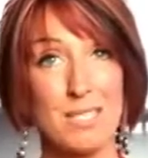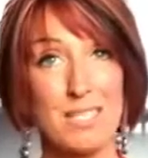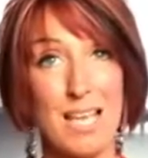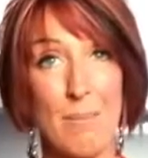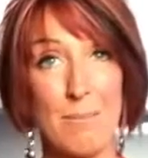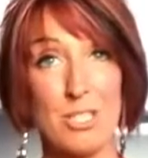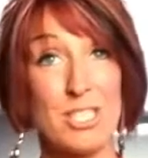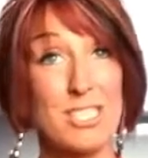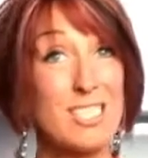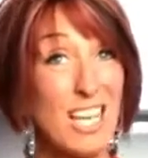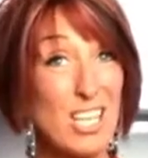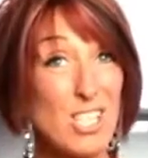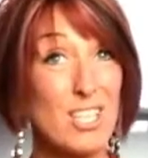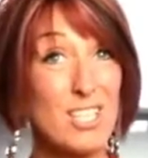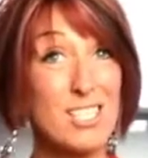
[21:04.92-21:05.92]
are damaged. It's
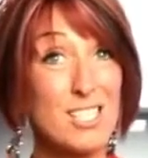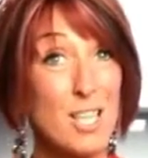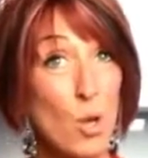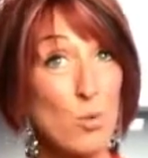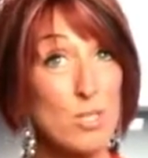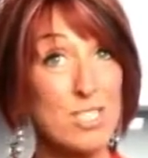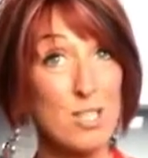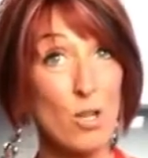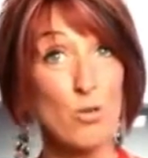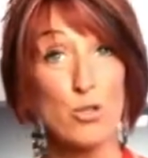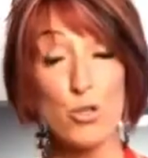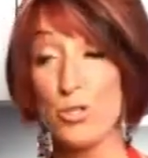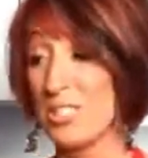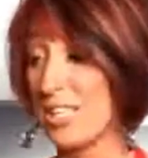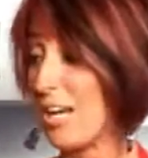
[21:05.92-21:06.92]
actually the slowest slow
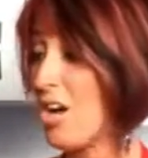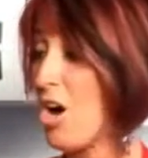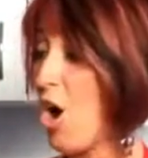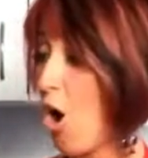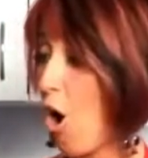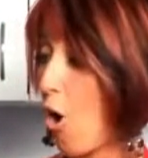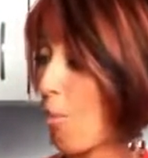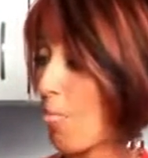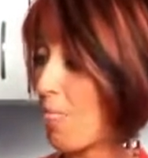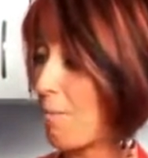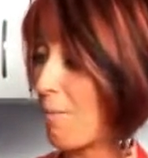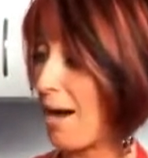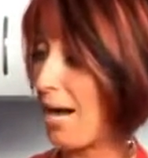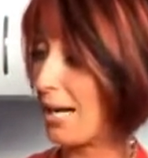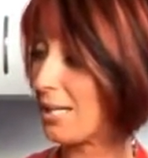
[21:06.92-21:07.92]
juicer on the
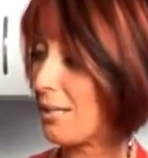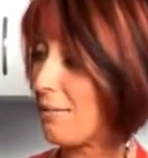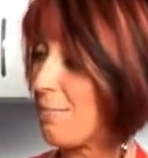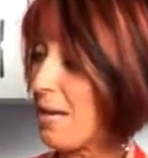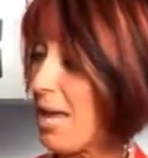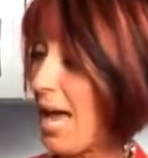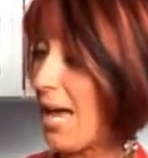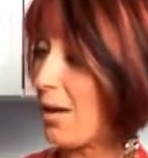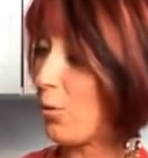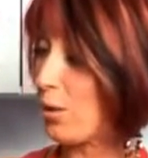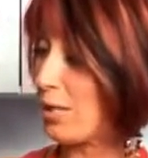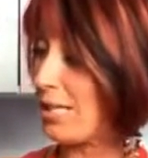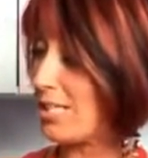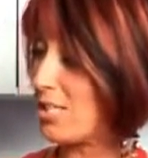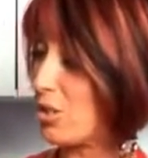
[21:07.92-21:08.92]
market. And all
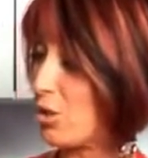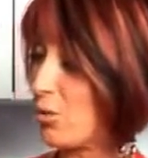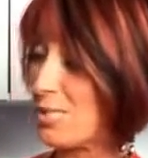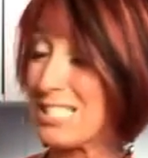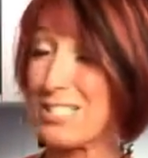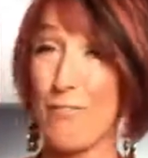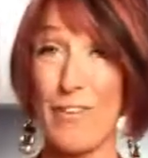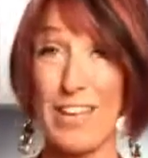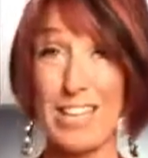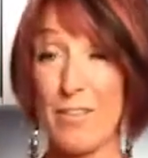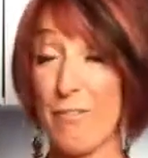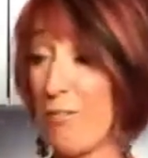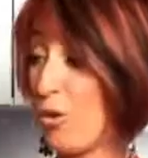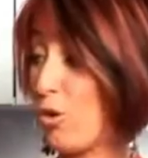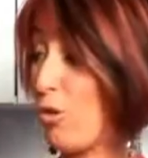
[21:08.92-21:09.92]
you need to do is feed the
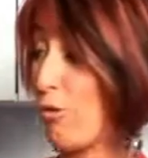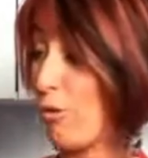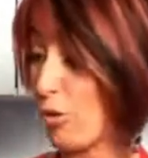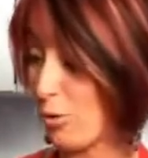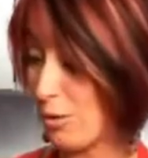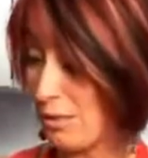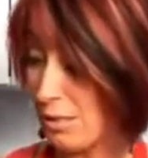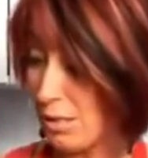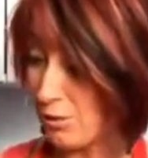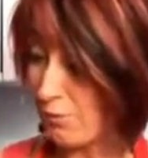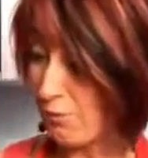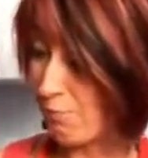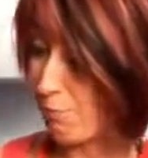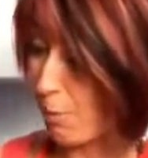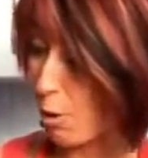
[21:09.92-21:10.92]
food through.
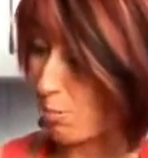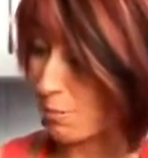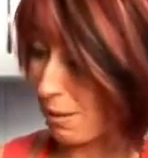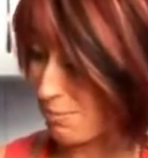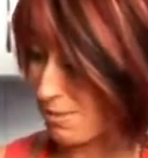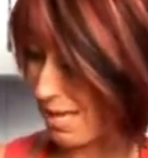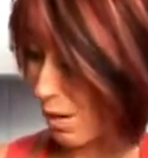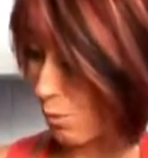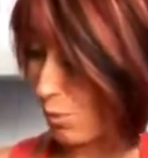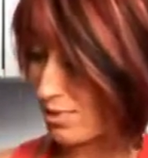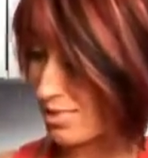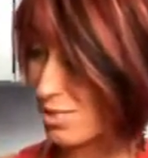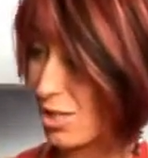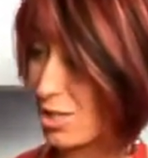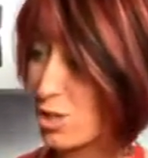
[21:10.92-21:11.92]
Pulp comes out
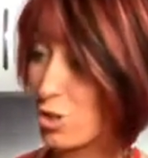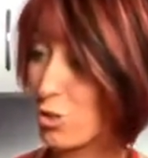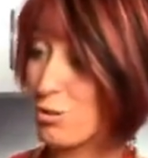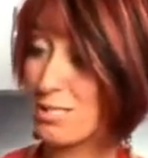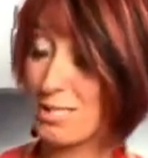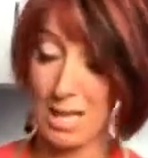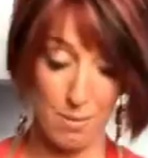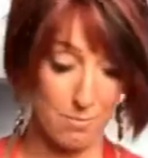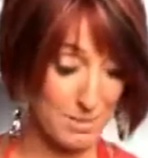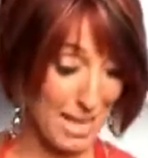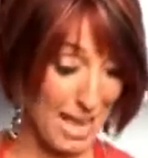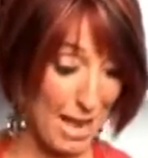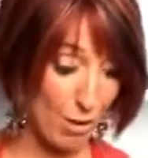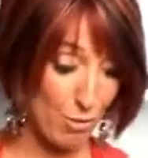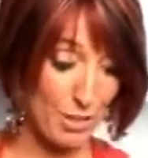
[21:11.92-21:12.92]
one side, juice comes
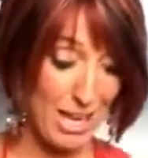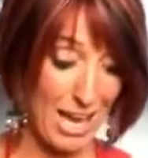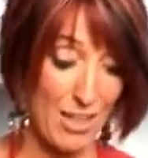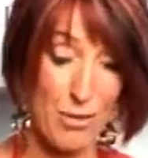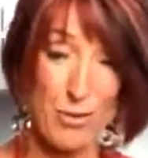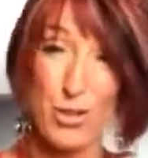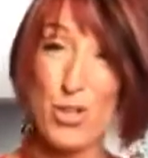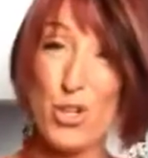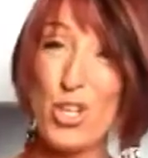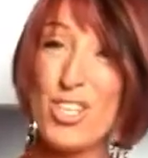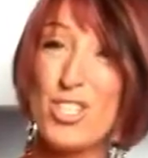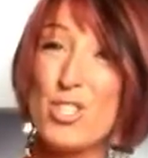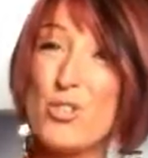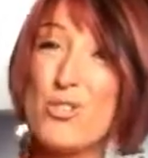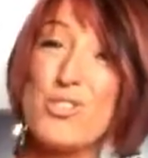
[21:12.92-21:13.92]
out the other, and you
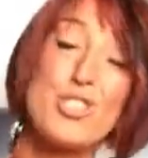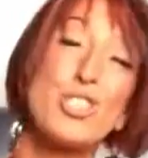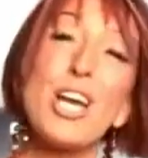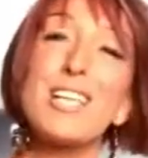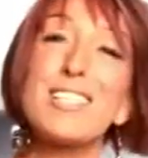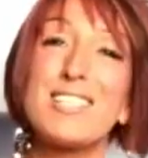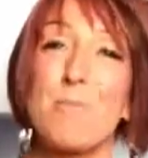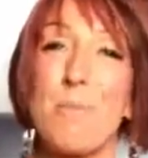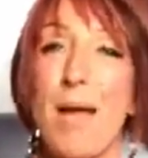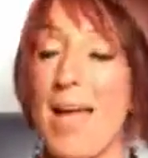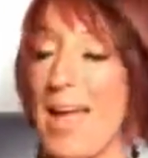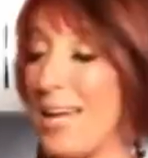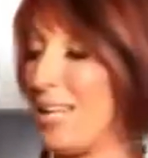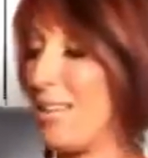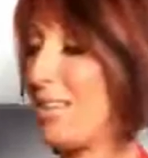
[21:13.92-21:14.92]
can juice just
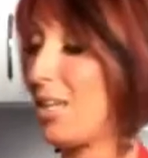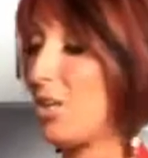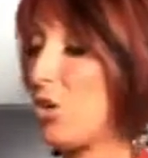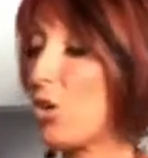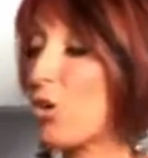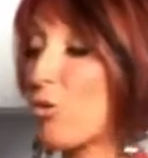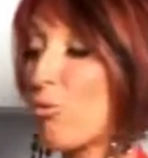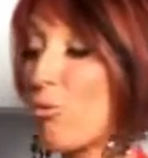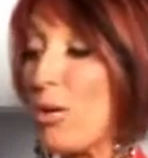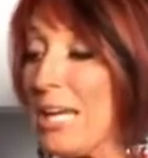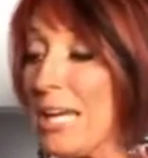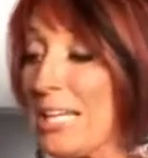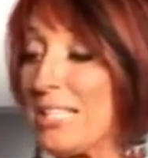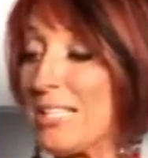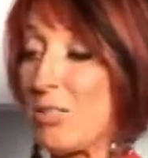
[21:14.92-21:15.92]
about anything. Your
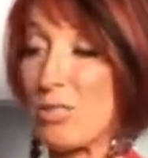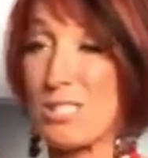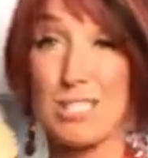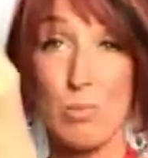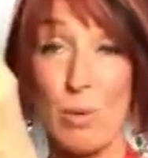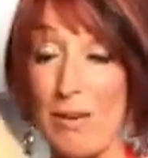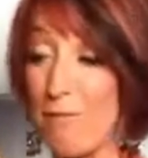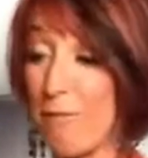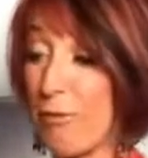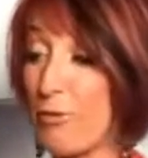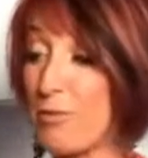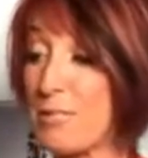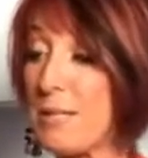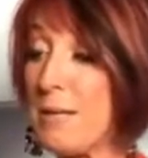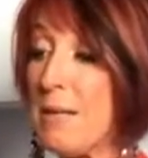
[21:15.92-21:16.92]
greens, your sweet
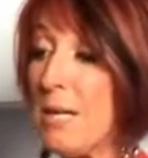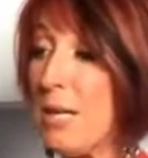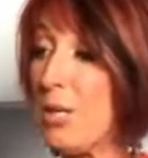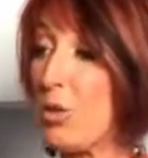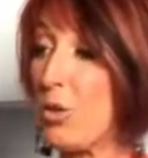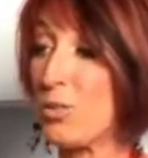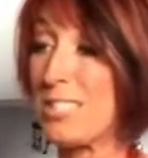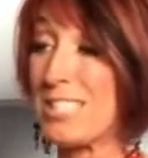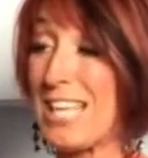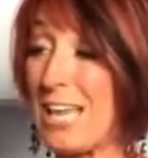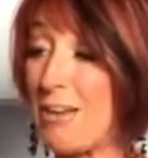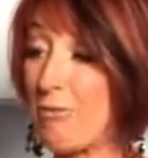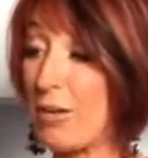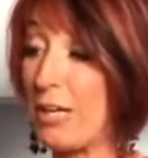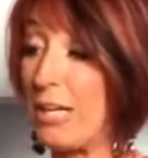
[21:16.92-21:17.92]
fruits, your
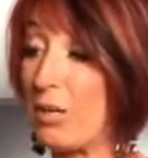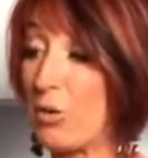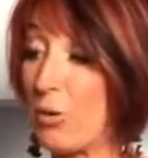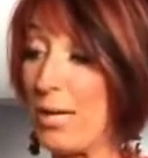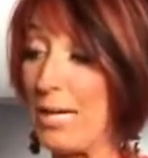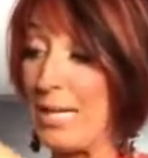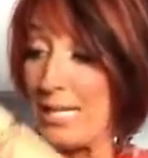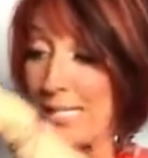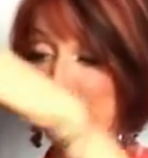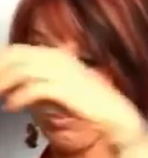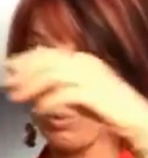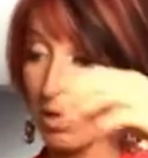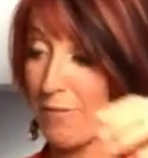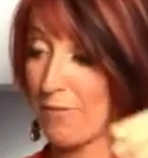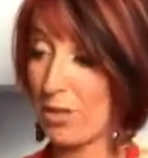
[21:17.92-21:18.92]
savory ingredients,
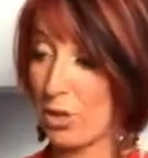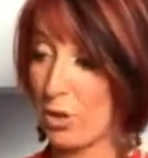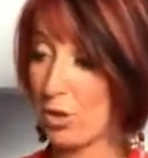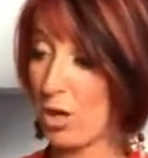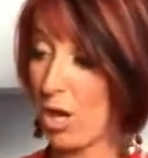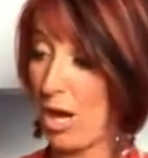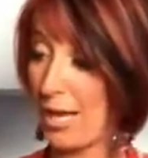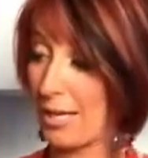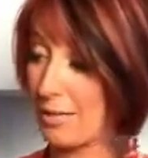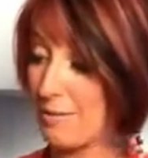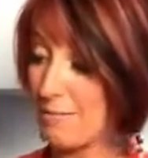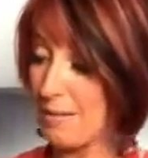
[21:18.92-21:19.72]
whatever you like.